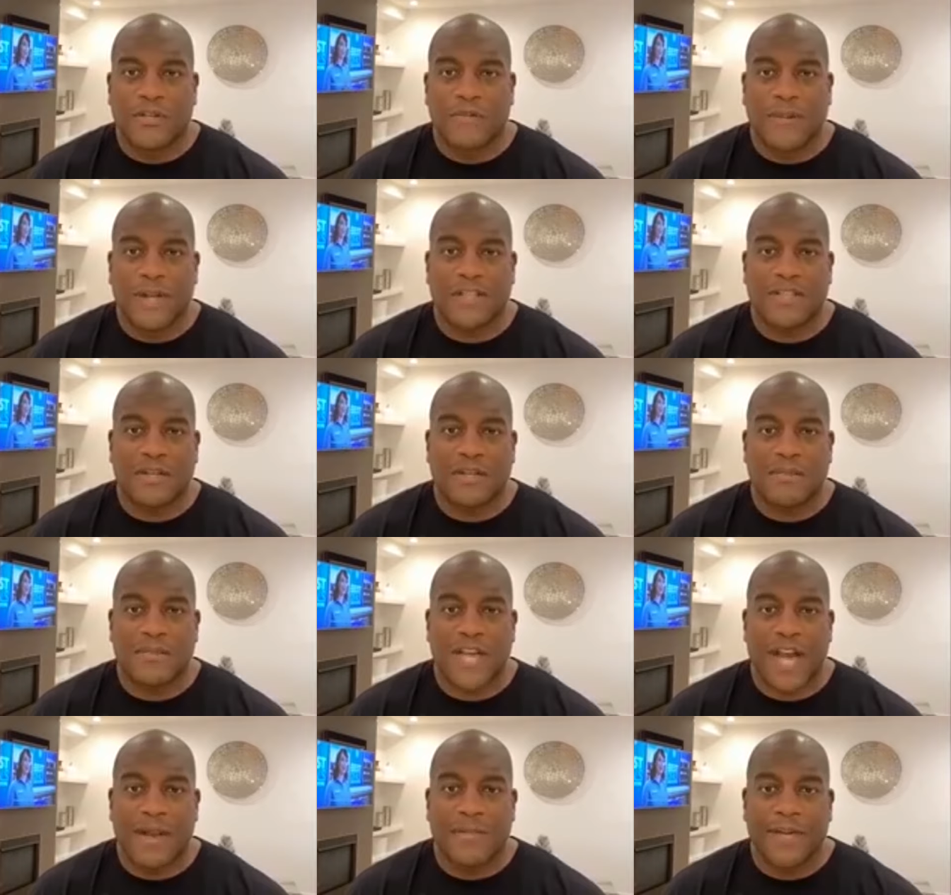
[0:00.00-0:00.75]
We spent
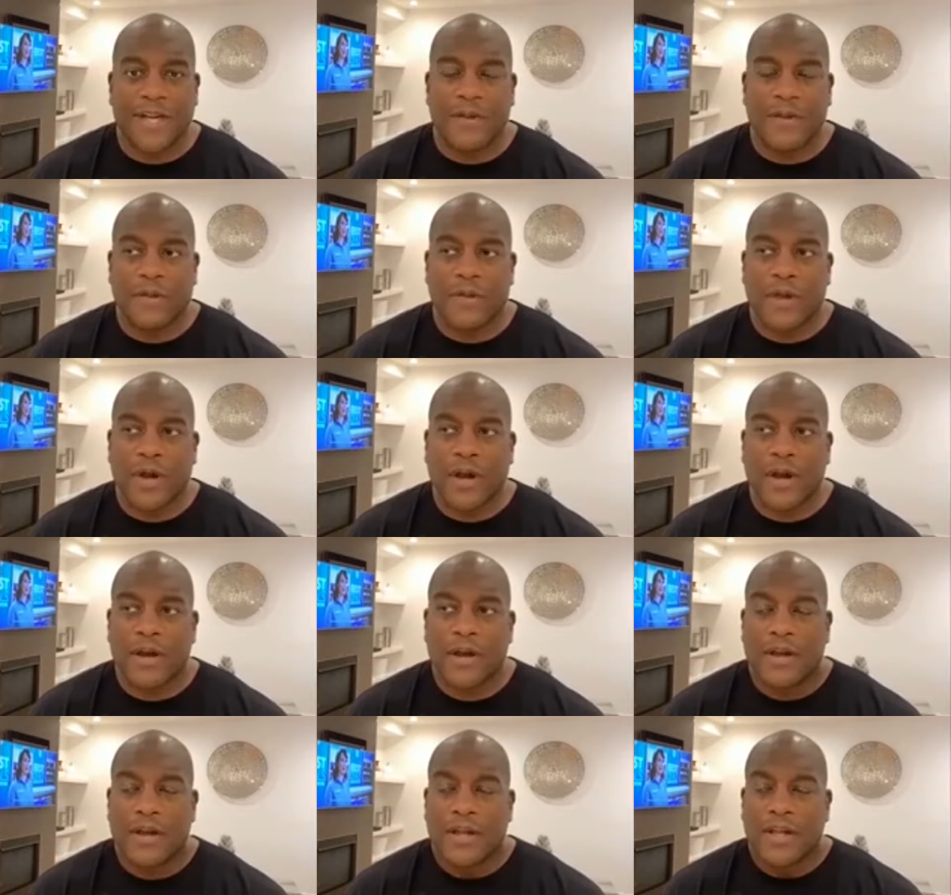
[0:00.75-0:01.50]
some time together
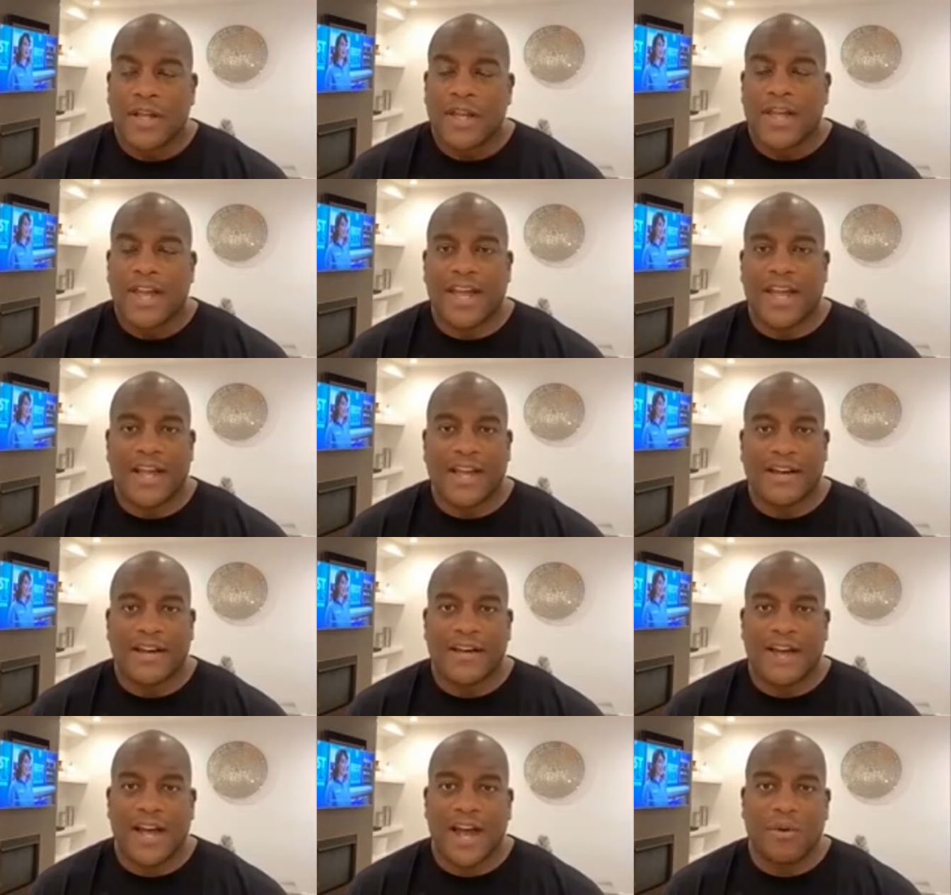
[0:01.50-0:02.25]
there,
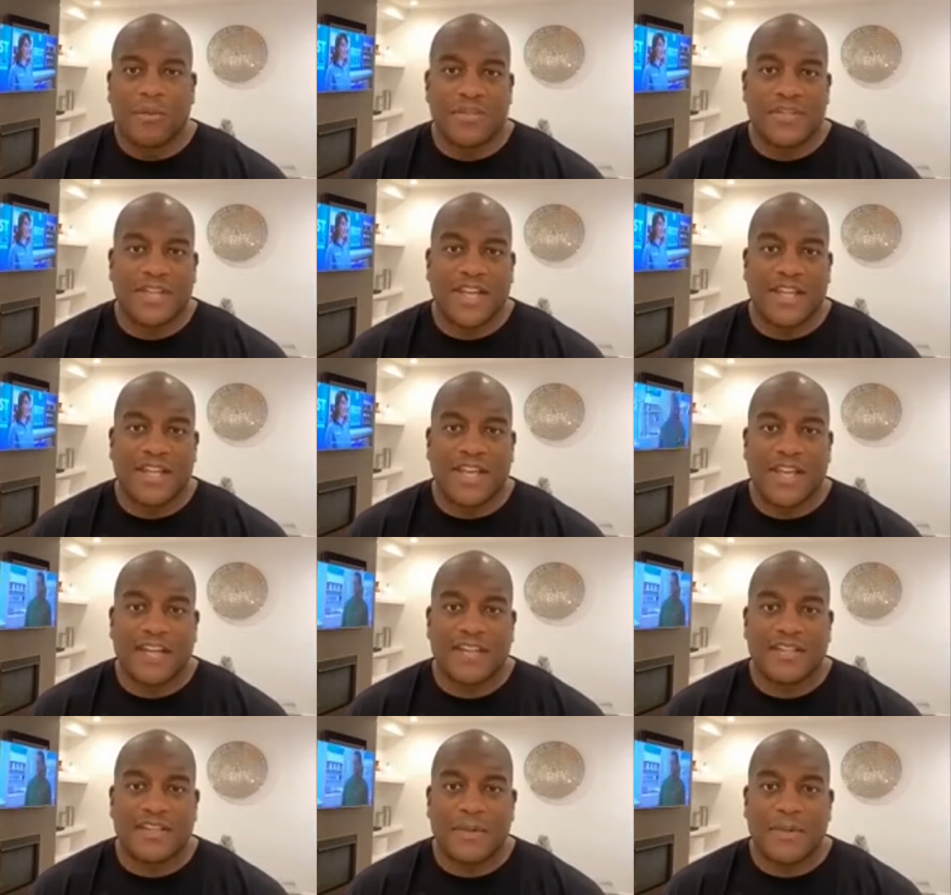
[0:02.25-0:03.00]
and I will say
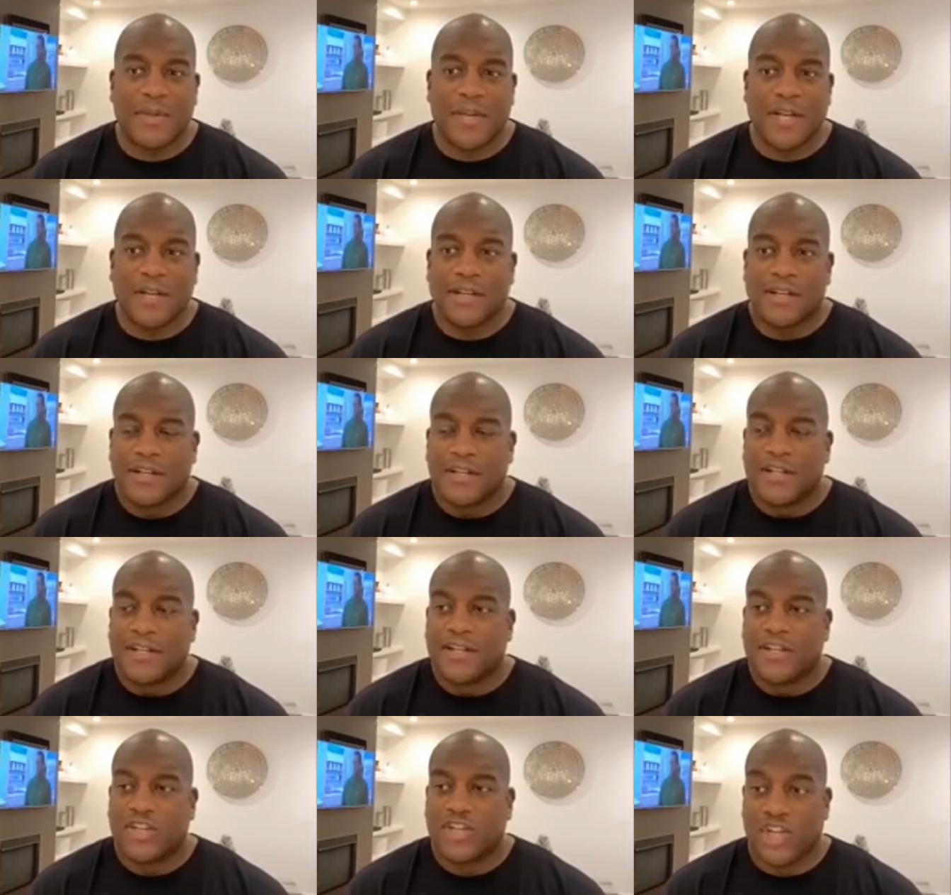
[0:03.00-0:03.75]
this: I mean,
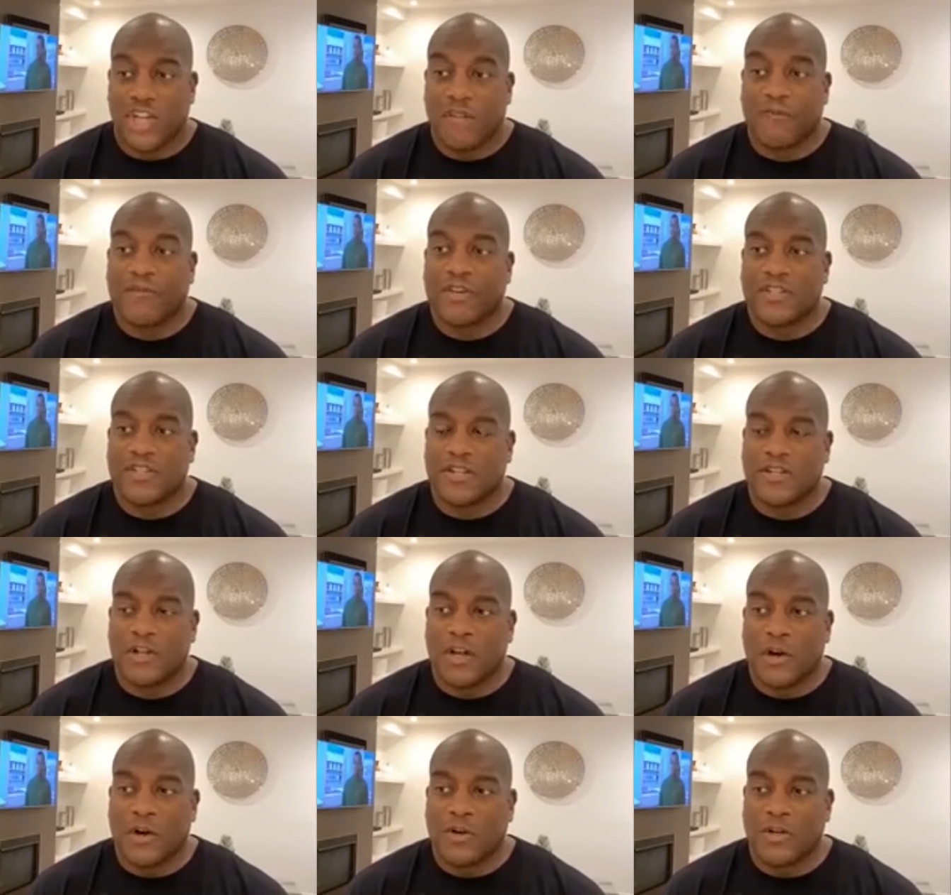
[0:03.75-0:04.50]
Chief, as
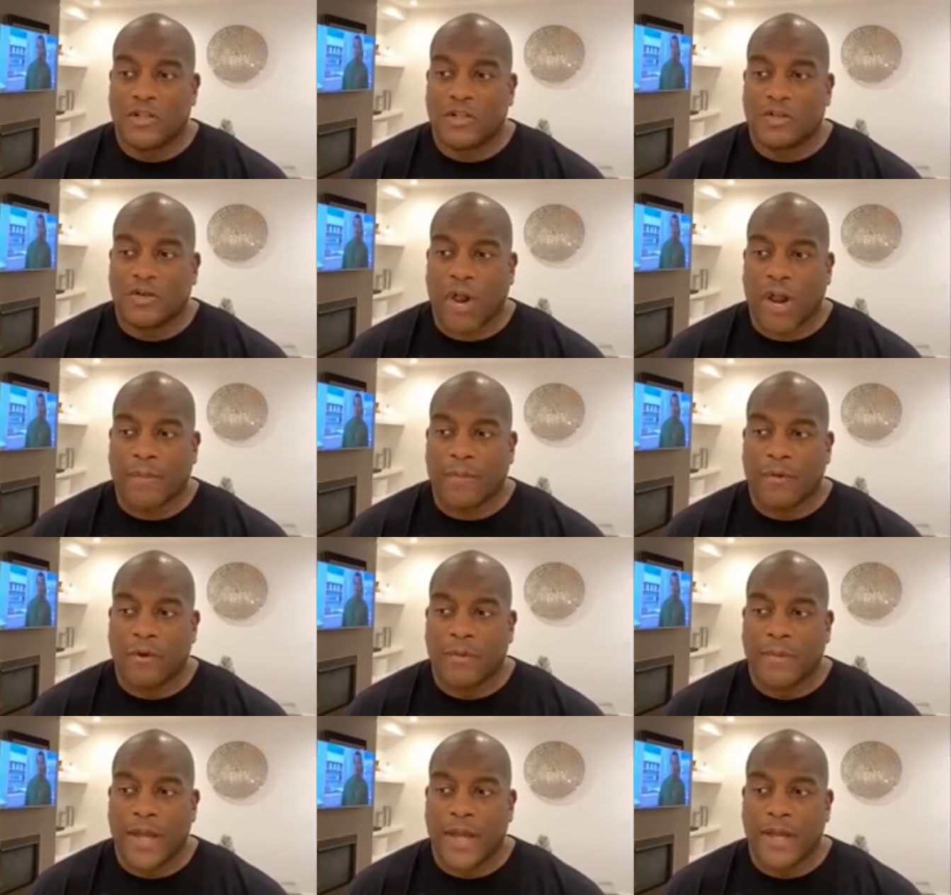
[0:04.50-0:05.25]
he's known as Craig
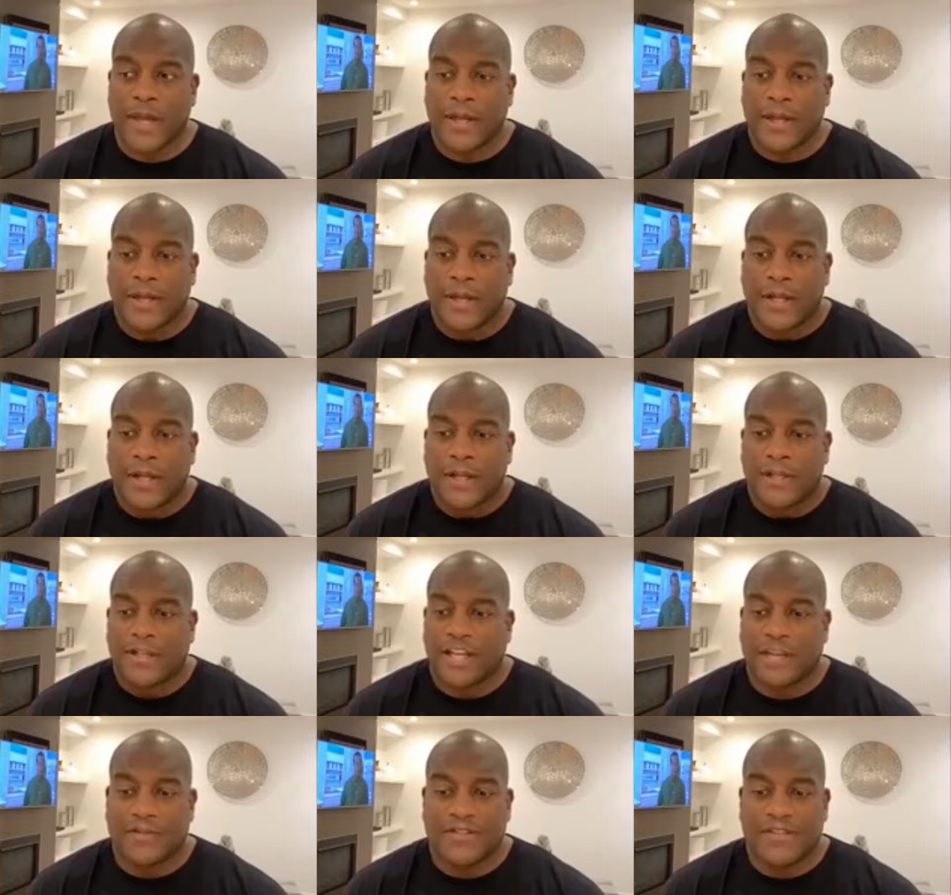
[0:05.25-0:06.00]
Berube,
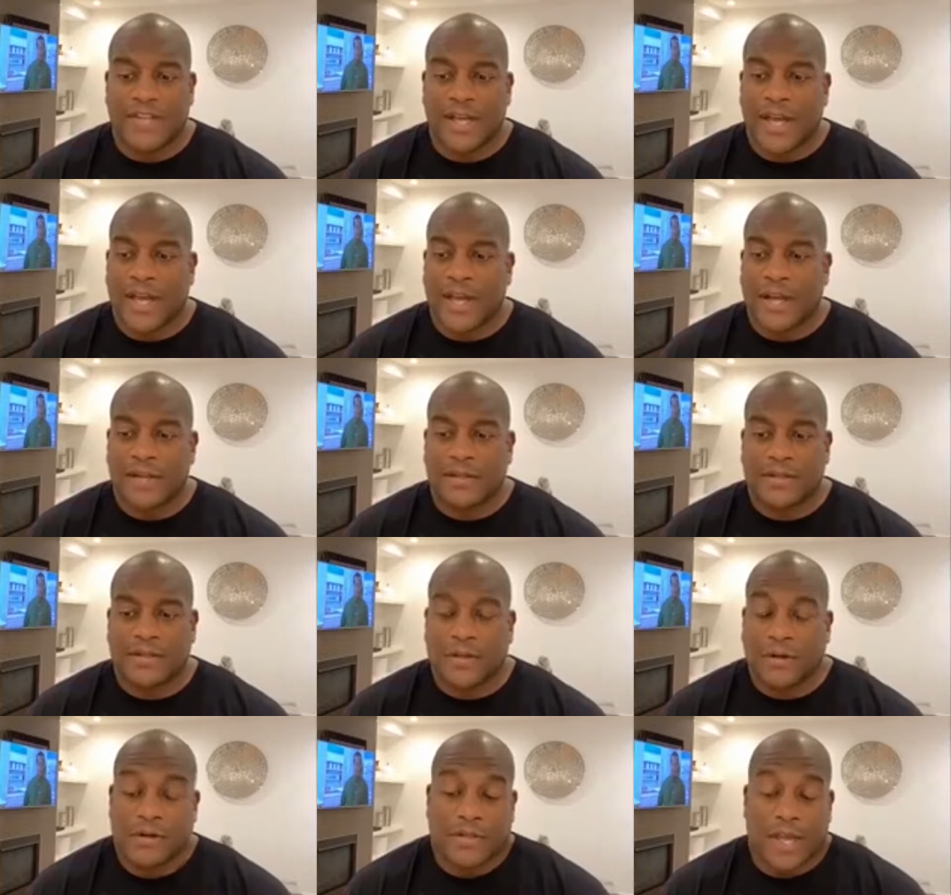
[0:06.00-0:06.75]
Chief said he
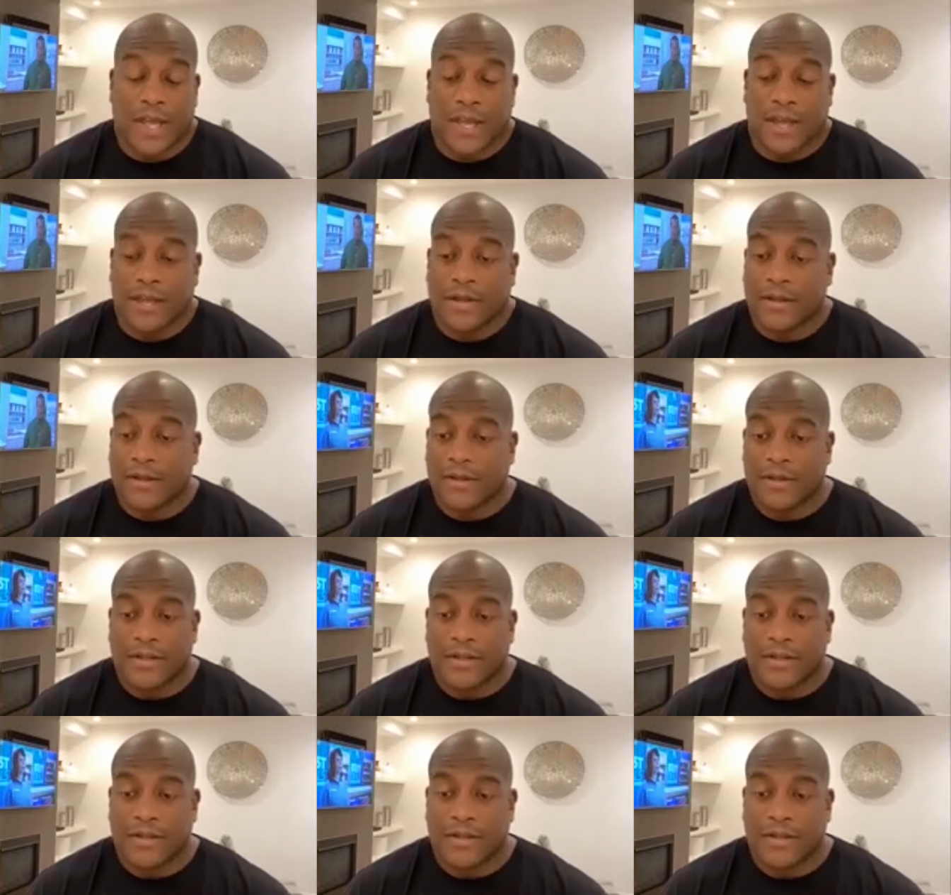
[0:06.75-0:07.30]
goes, "Hey,